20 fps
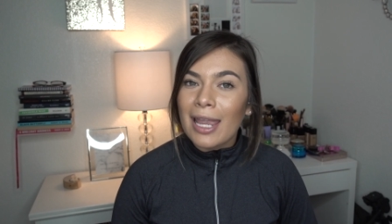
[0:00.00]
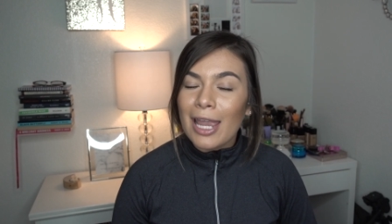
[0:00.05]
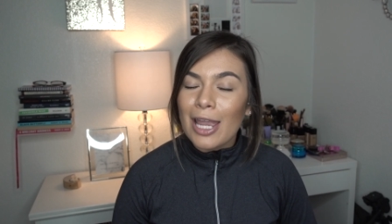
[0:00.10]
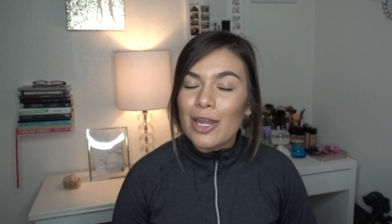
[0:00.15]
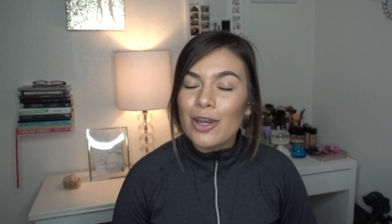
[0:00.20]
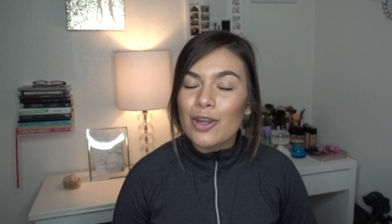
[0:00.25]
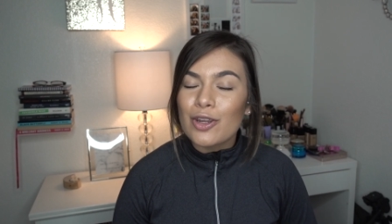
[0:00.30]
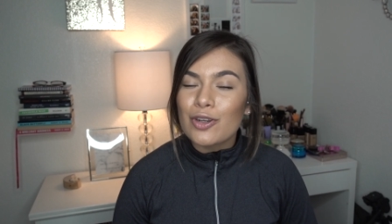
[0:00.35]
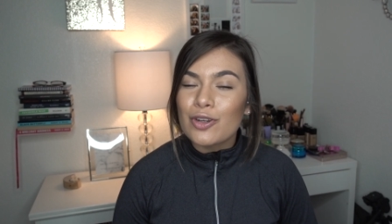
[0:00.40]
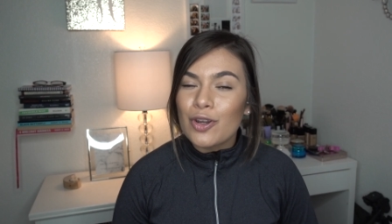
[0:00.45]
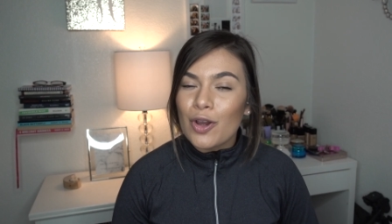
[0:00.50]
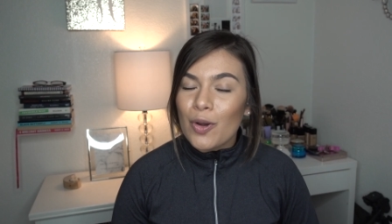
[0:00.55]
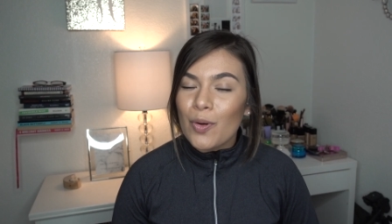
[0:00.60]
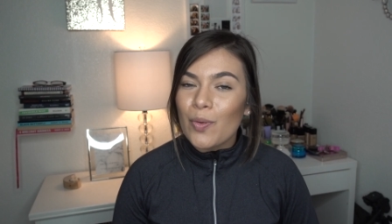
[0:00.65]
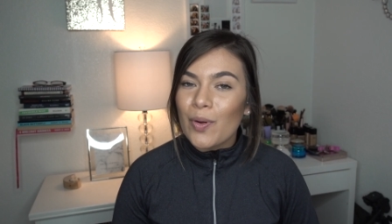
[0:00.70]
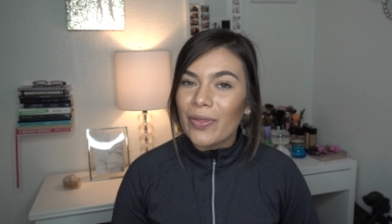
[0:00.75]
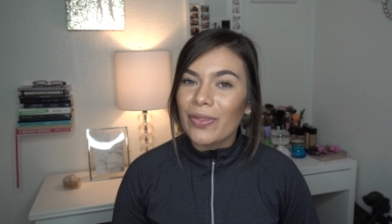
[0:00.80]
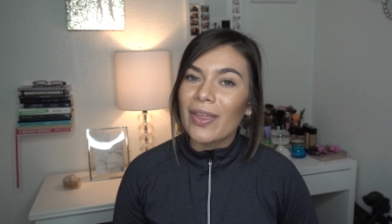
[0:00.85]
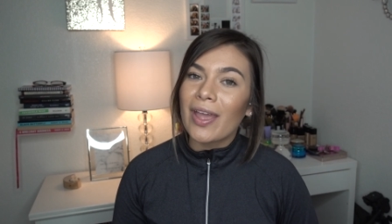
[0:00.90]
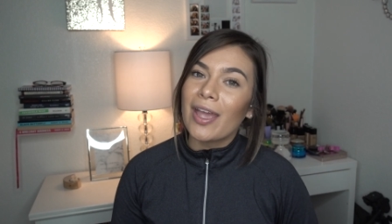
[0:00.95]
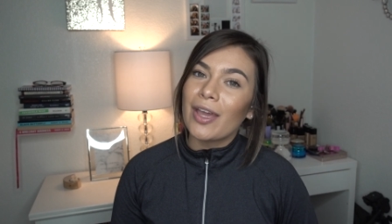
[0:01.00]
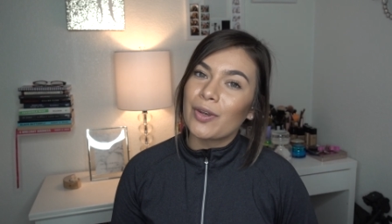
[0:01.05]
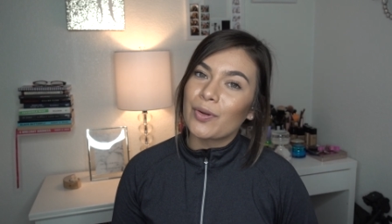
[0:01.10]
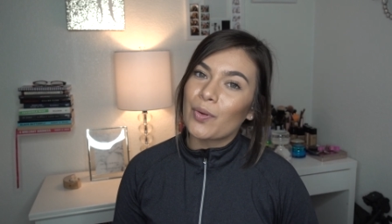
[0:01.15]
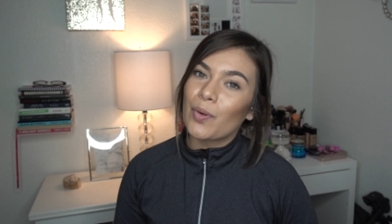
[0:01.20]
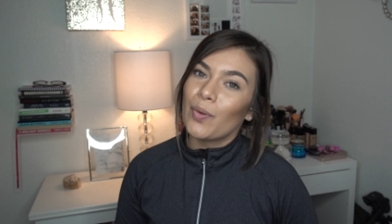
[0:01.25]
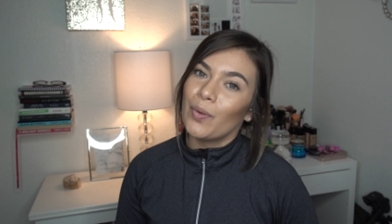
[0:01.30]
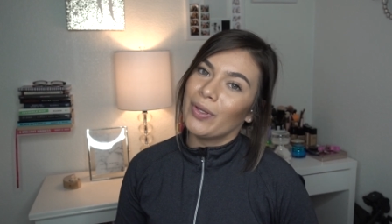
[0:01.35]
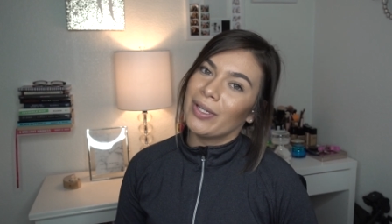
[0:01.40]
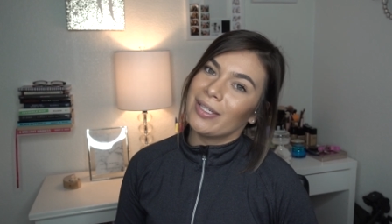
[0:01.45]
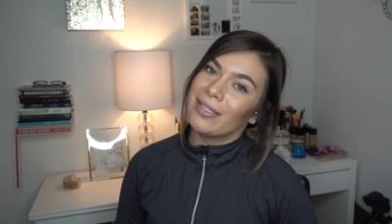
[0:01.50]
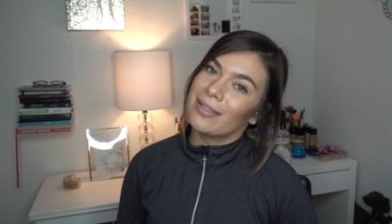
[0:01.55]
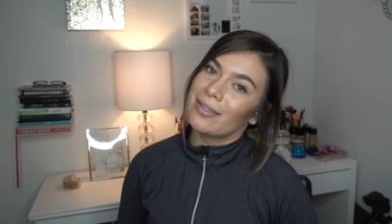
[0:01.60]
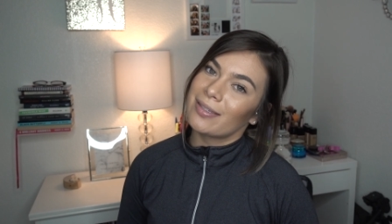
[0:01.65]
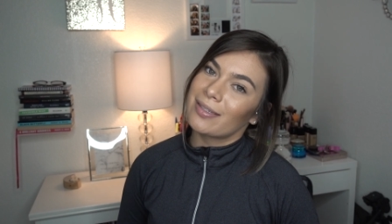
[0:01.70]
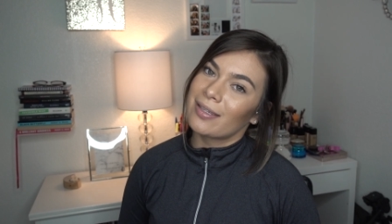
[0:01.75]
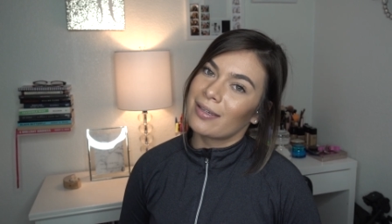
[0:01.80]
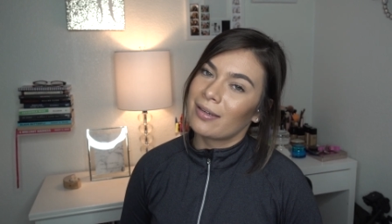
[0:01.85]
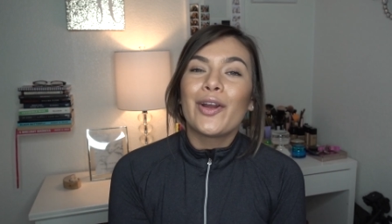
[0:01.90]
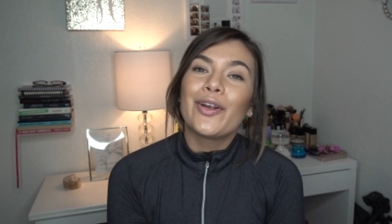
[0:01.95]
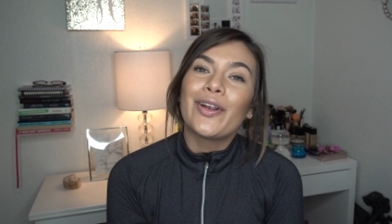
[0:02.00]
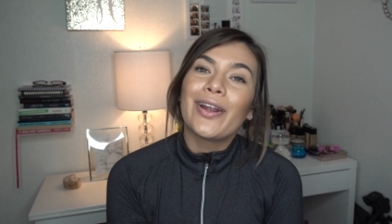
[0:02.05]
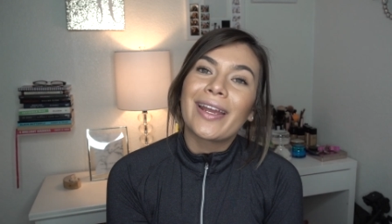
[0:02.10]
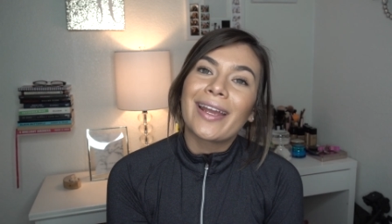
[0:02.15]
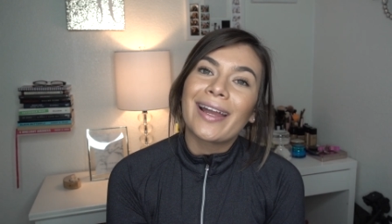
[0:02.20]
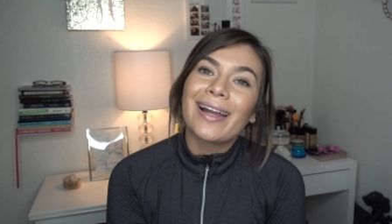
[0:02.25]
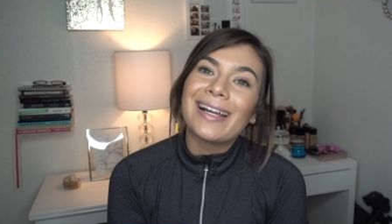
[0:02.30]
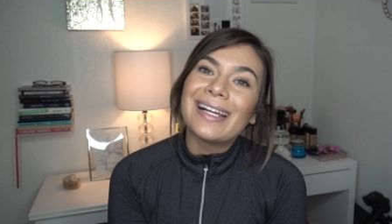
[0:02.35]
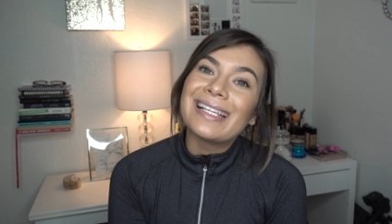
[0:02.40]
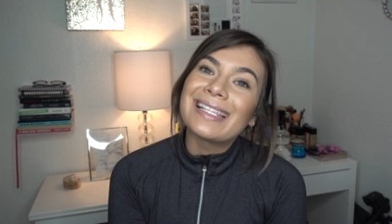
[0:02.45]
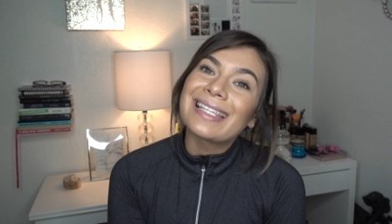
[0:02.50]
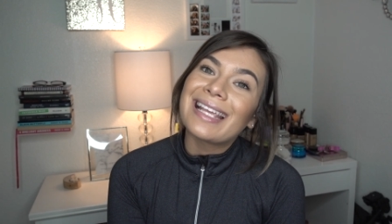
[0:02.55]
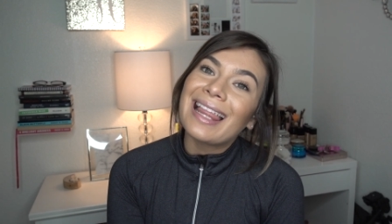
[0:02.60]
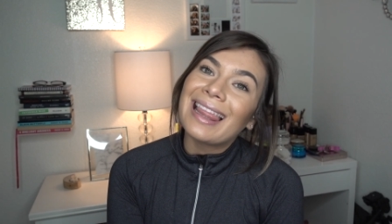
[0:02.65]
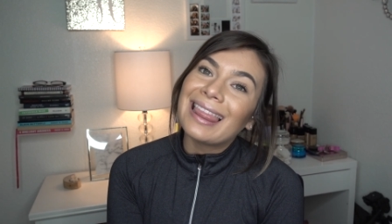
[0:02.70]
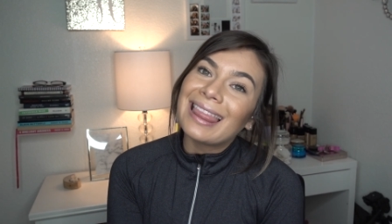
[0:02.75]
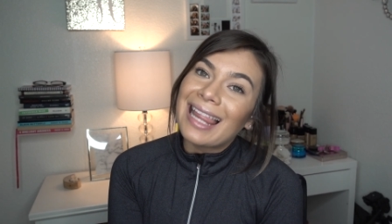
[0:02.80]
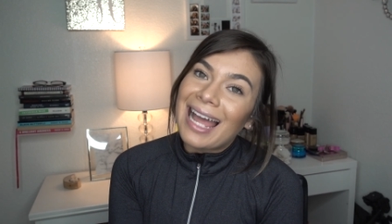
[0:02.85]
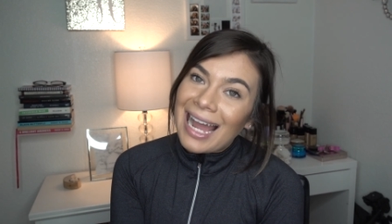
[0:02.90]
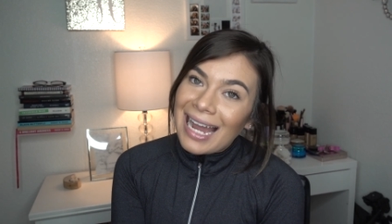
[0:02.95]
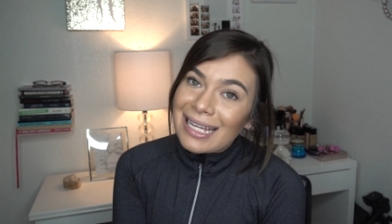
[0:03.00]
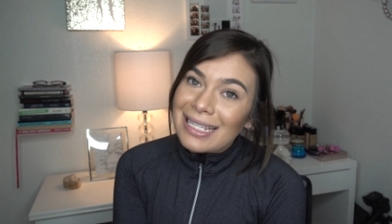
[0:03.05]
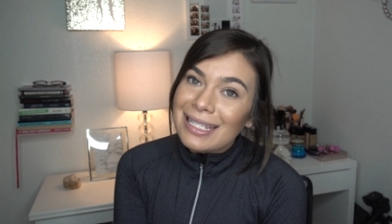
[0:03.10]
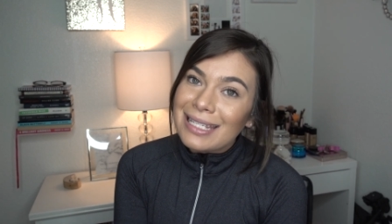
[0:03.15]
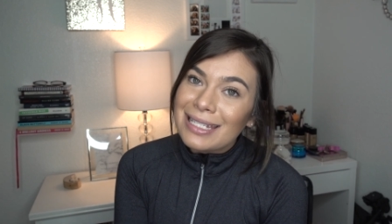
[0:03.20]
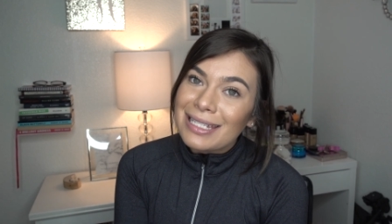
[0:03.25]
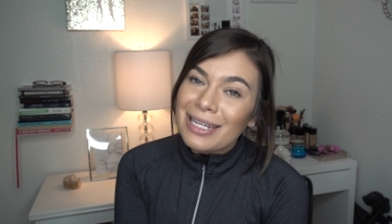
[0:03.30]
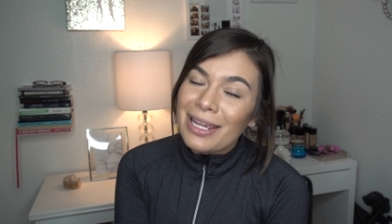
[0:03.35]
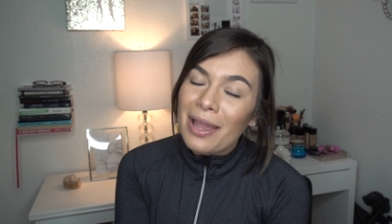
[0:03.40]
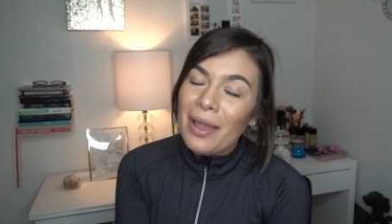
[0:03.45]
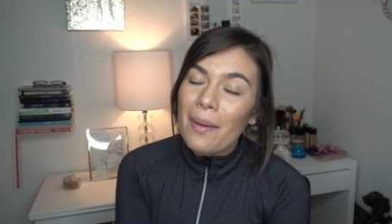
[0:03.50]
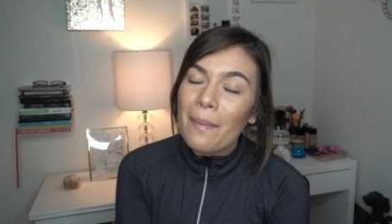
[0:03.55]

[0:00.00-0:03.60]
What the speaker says: and know what the end goal is. All right, guys, last